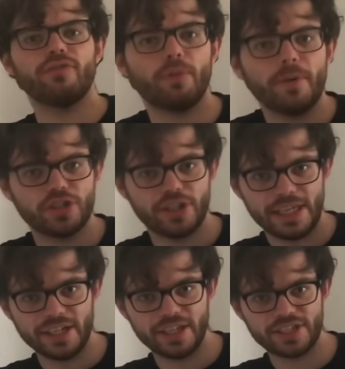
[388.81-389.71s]
almost at
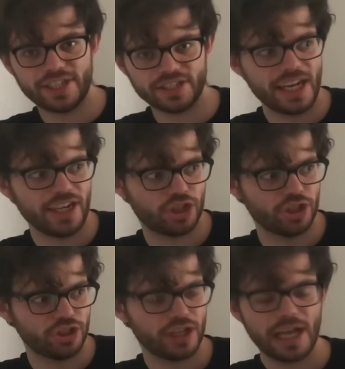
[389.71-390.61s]
the end of the Six
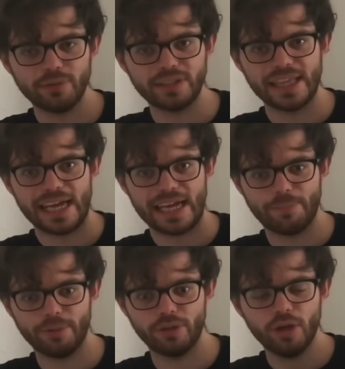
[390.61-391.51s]
Nations. How did that
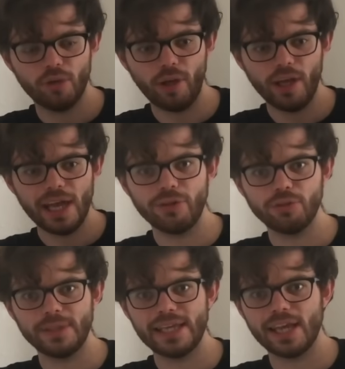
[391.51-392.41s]
happen? How
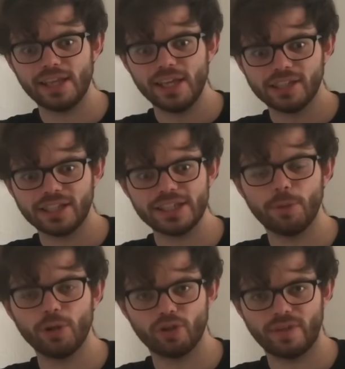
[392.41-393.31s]
did we get to this
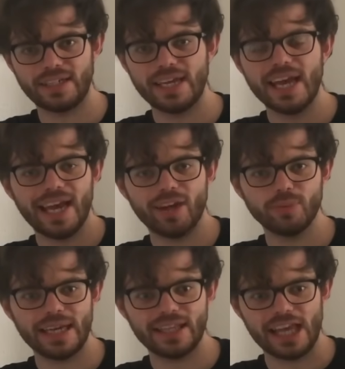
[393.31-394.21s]
point already? How do
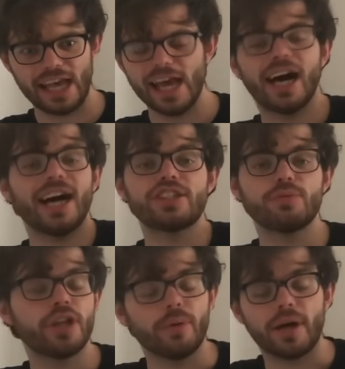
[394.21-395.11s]
we get there? I
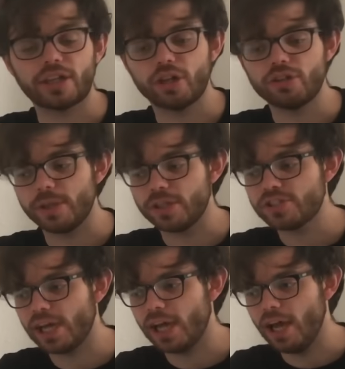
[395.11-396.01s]
don't know. I don't know, to be
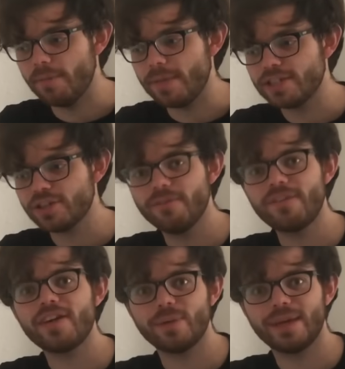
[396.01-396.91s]
honest. Um, it's gone
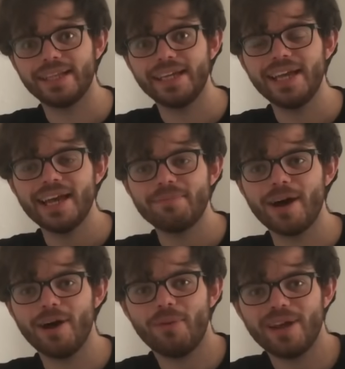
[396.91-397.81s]
very quickly, but